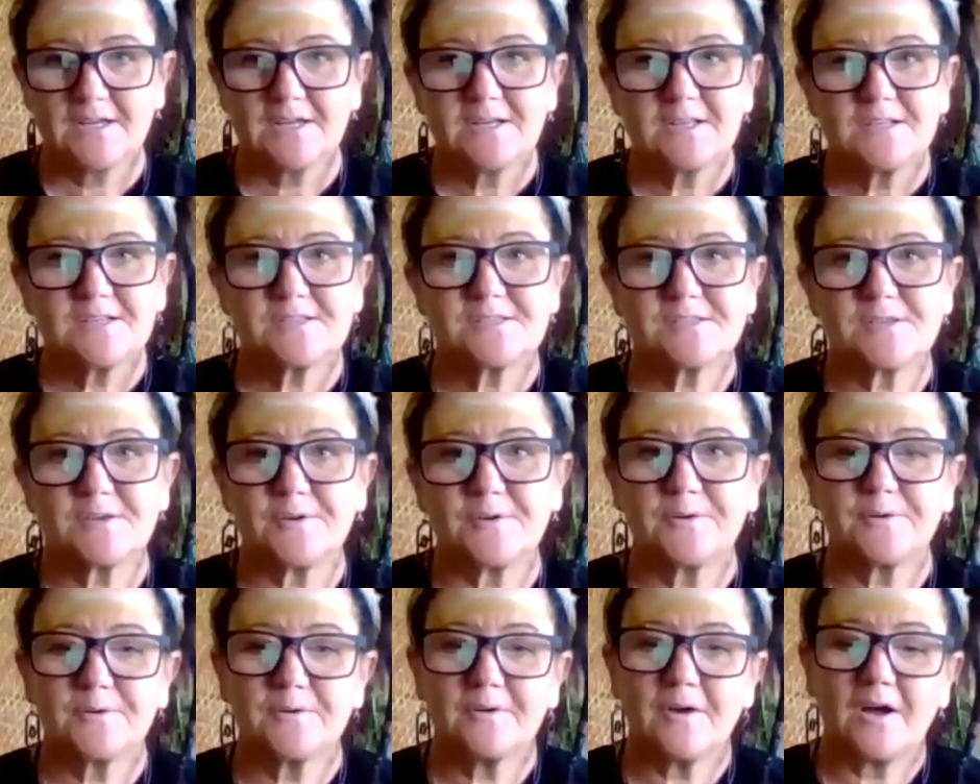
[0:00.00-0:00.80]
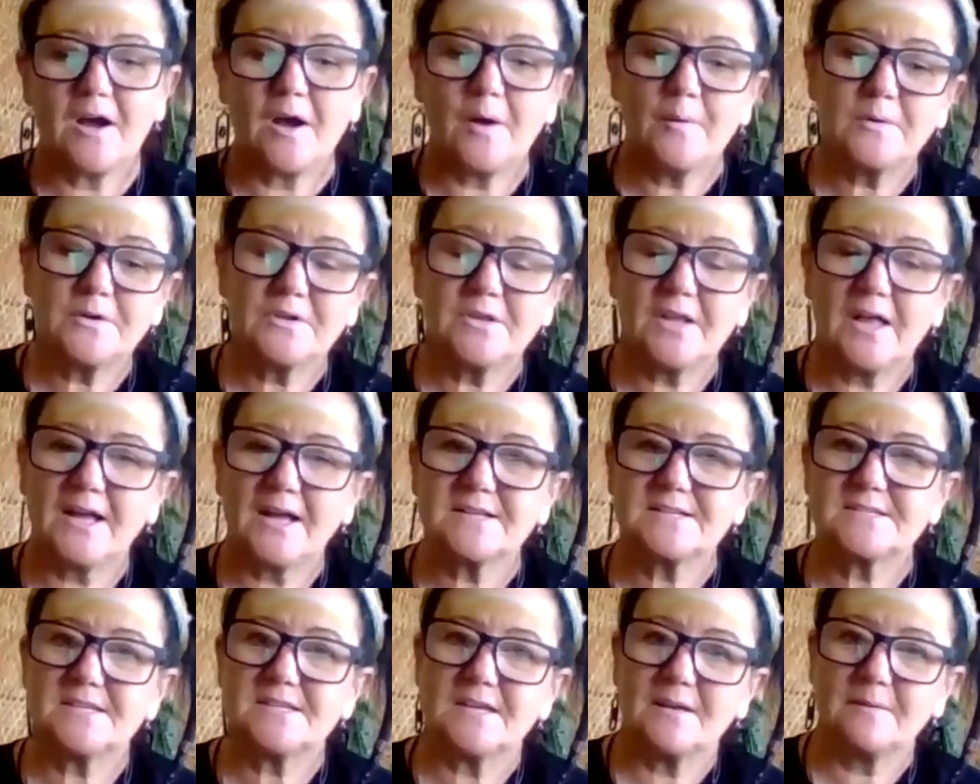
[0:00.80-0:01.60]
So I would
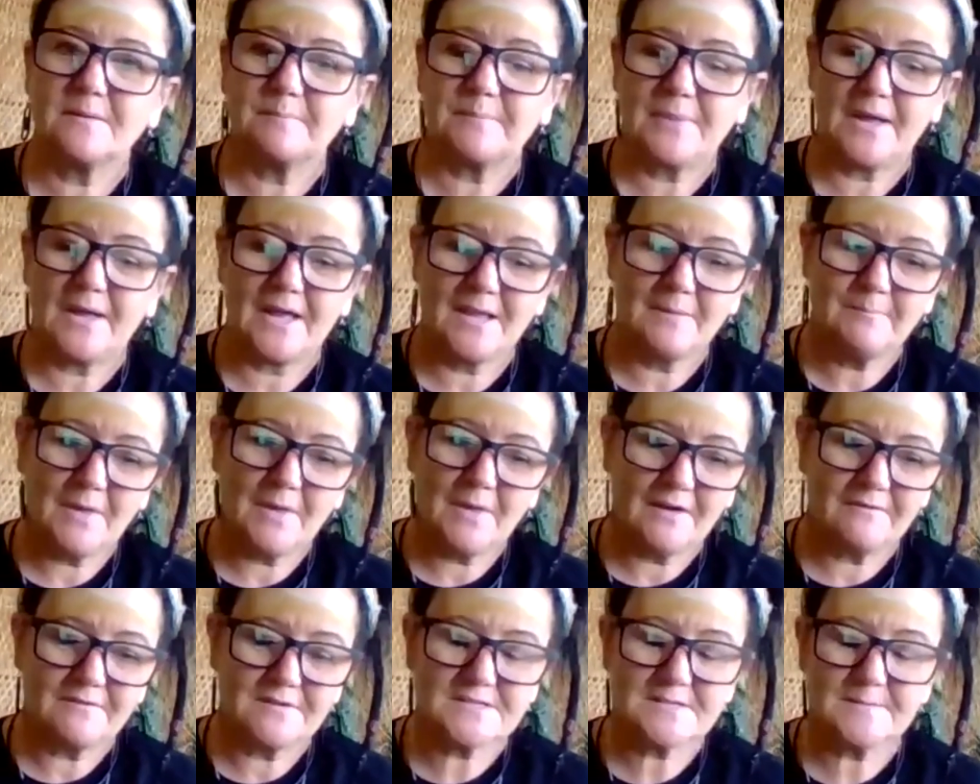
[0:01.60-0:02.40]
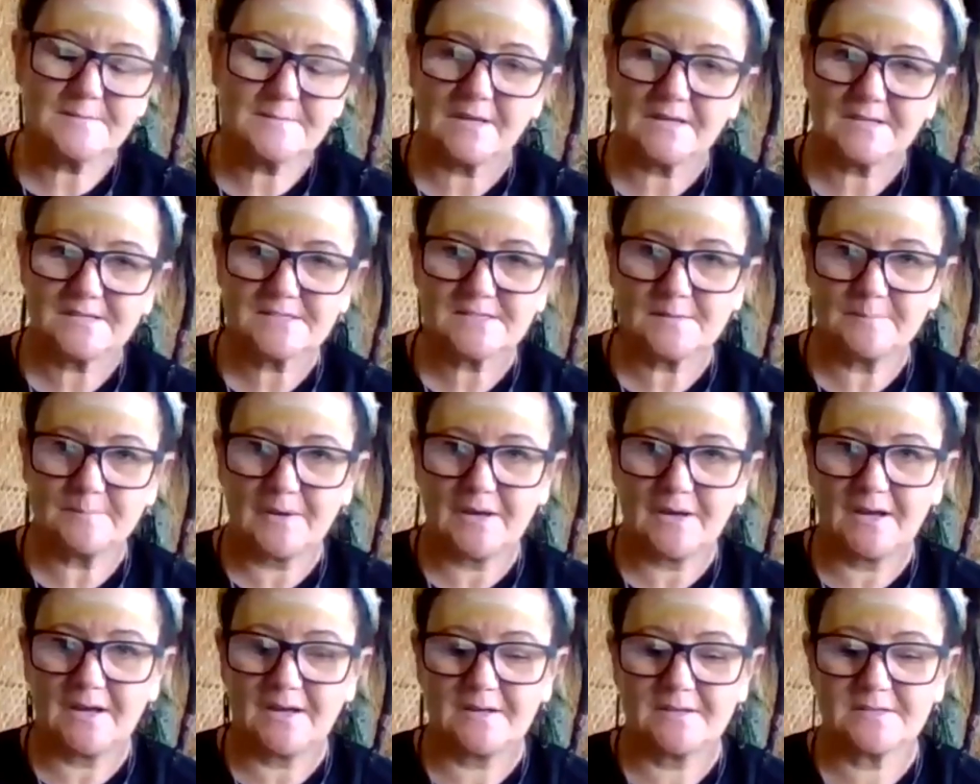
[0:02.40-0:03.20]
like to pay my respects to
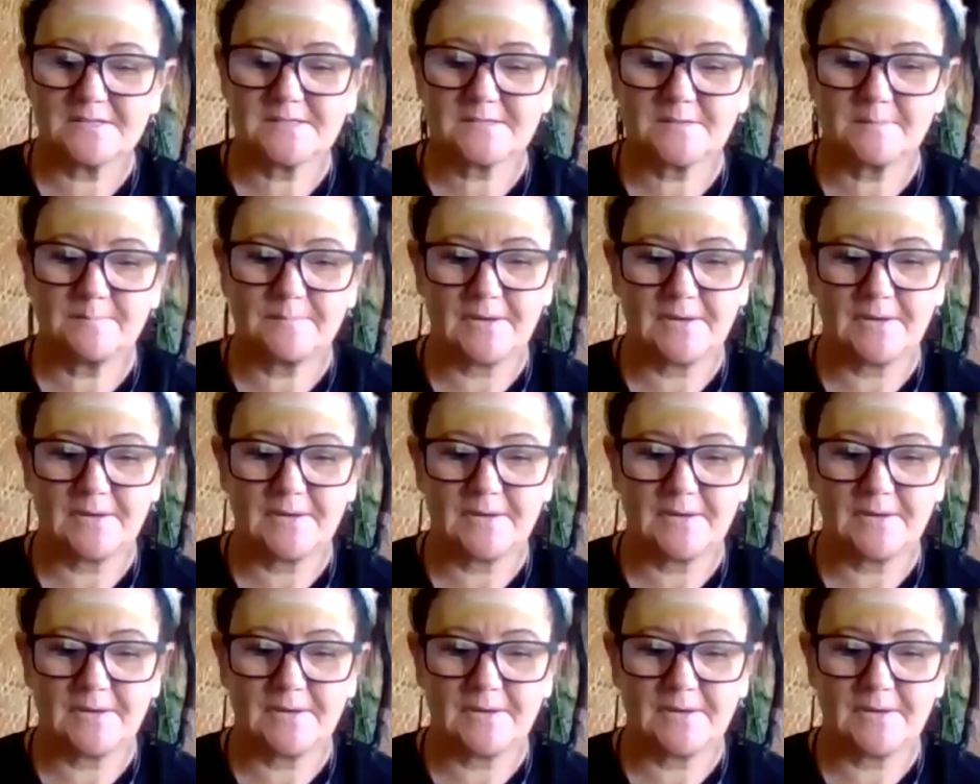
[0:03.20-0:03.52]
past,